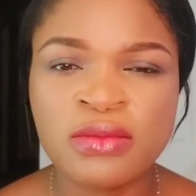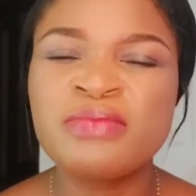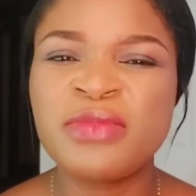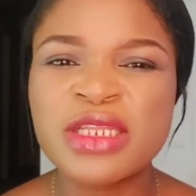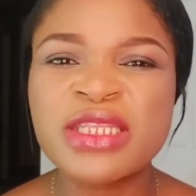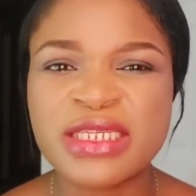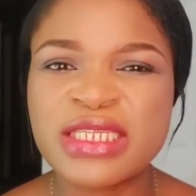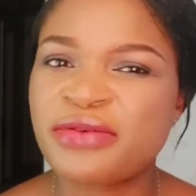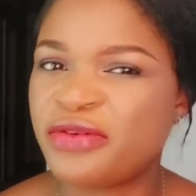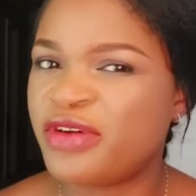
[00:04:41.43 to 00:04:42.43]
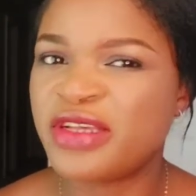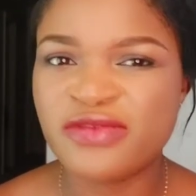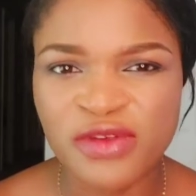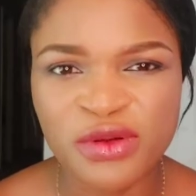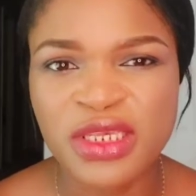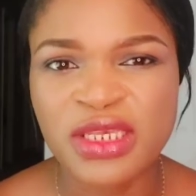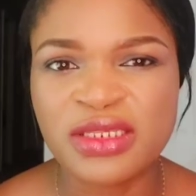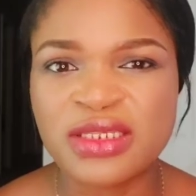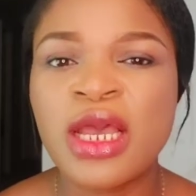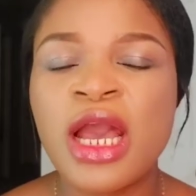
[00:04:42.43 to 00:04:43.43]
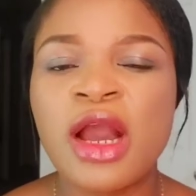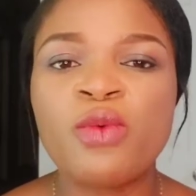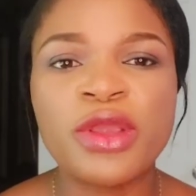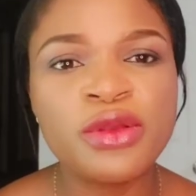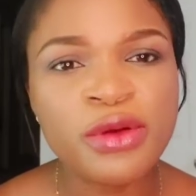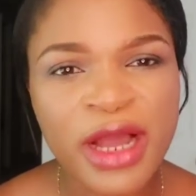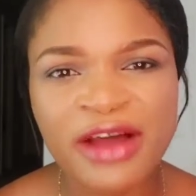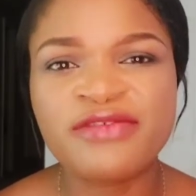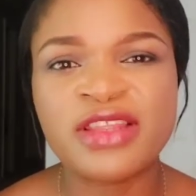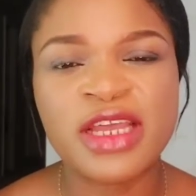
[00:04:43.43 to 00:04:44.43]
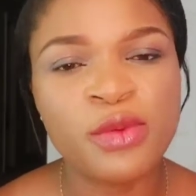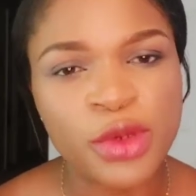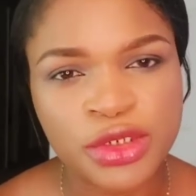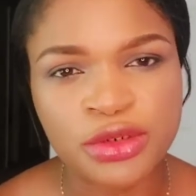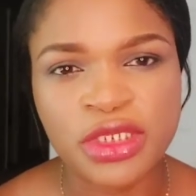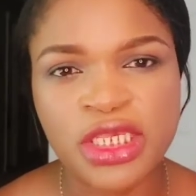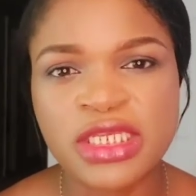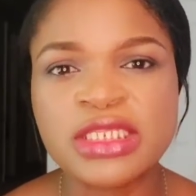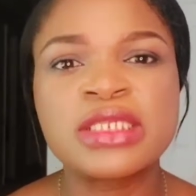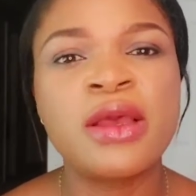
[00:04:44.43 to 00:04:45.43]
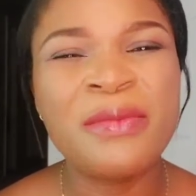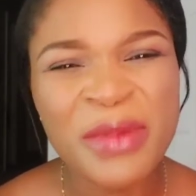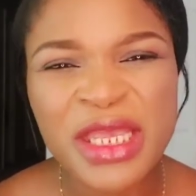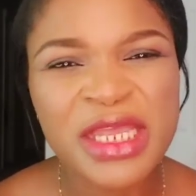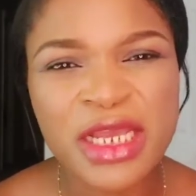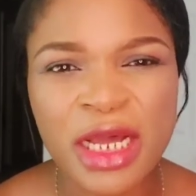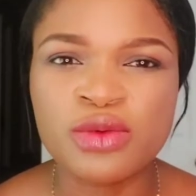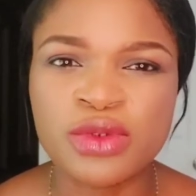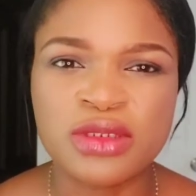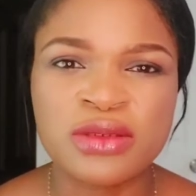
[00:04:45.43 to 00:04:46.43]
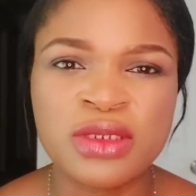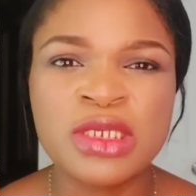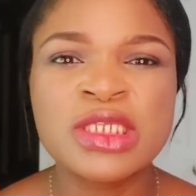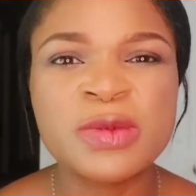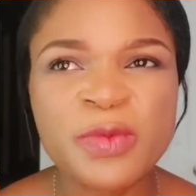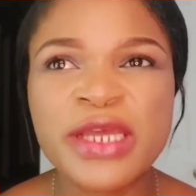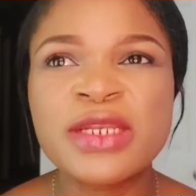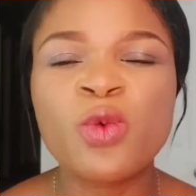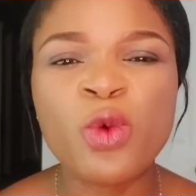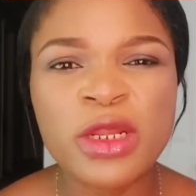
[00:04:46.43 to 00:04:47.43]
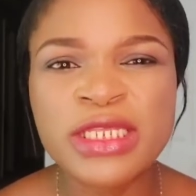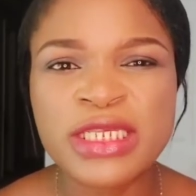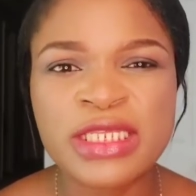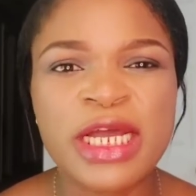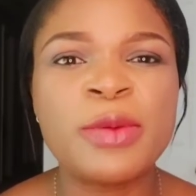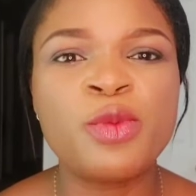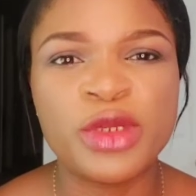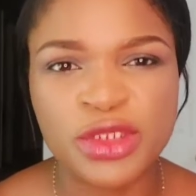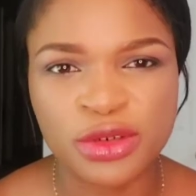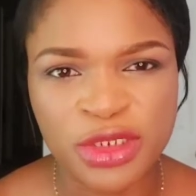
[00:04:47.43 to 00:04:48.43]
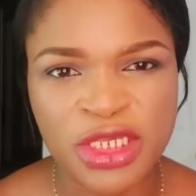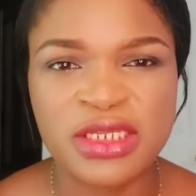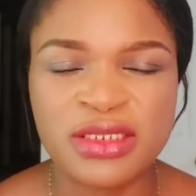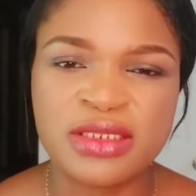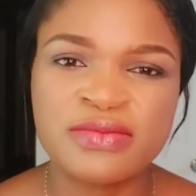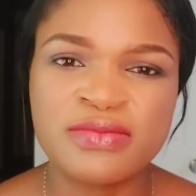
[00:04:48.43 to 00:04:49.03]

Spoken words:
Make that sacrifice for your kids. And when you have time with your kids, make it count. Spend quality time with your kids.